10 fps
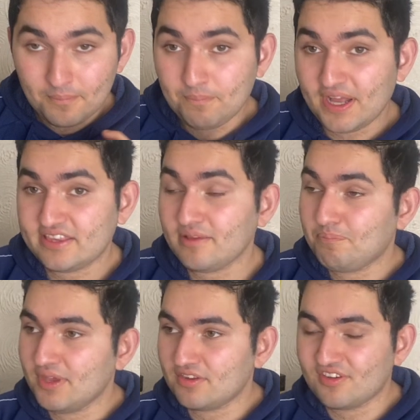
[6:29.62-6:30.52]
But I think
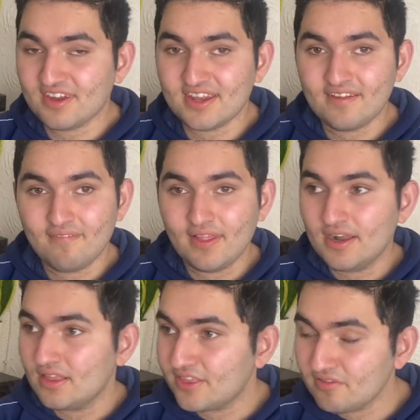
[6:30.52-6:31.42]
PSG,
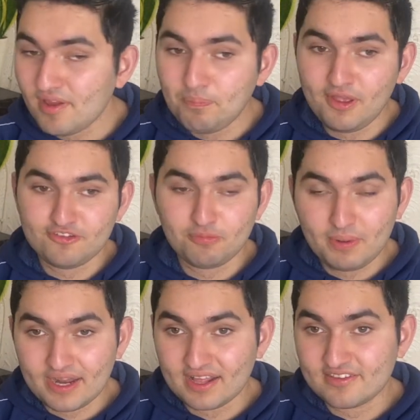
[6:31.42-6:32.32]
the way PSG
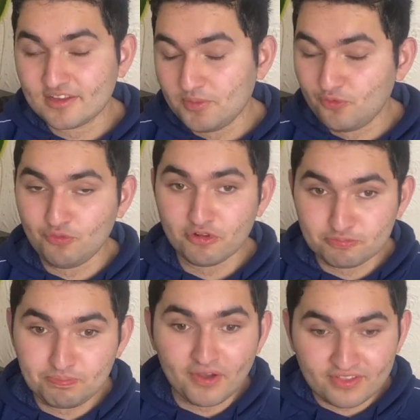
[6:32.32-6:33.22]
played against them, if you watch
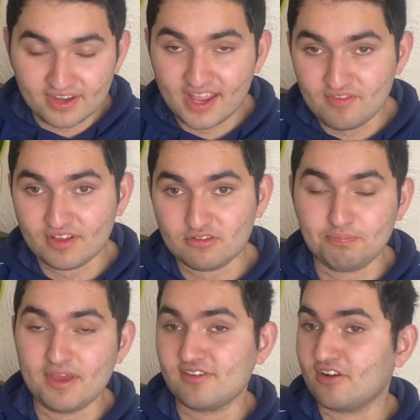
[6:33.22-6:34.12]
both of the games, I thought
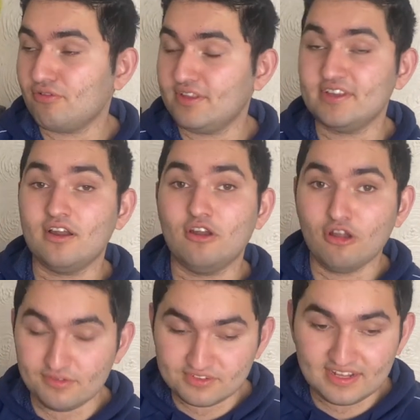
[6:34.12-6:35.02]
PSG created a
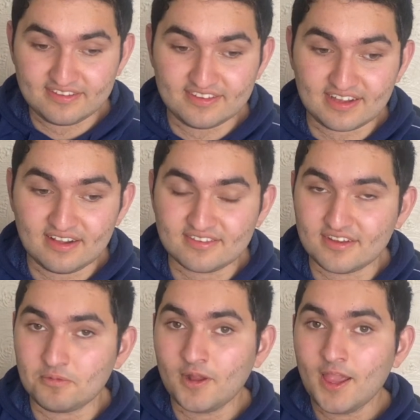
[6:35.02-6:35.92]
lot of chances against
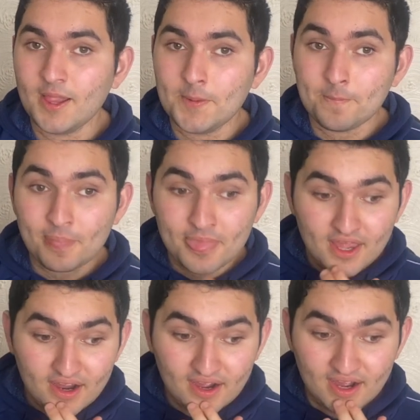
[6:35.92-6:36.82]
them.
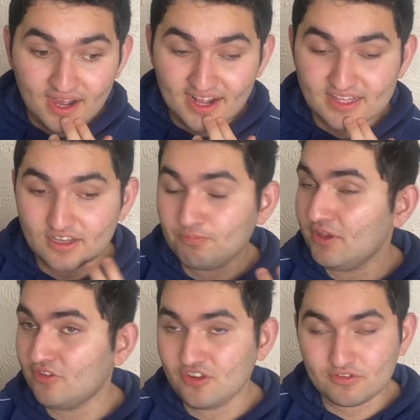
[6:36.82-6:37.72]
I think
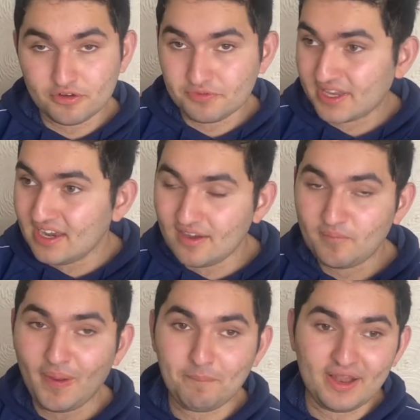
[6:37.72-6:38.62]
PSG will cover Kylian
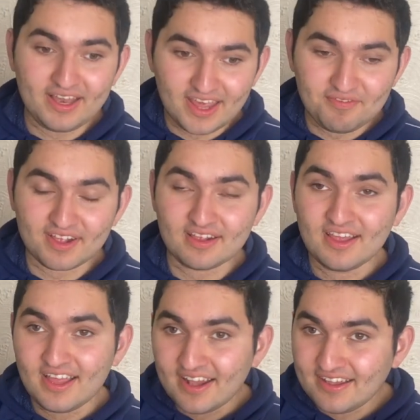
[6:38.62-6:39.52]
Mbappe leaving
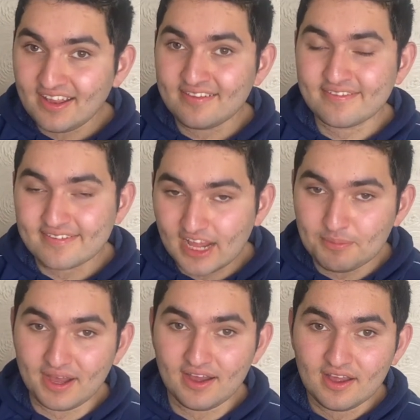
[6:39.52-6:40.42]
this
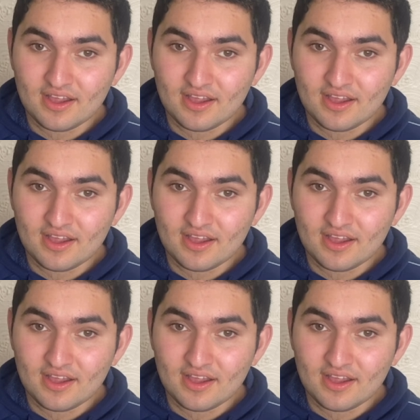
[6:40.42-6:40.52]
summer.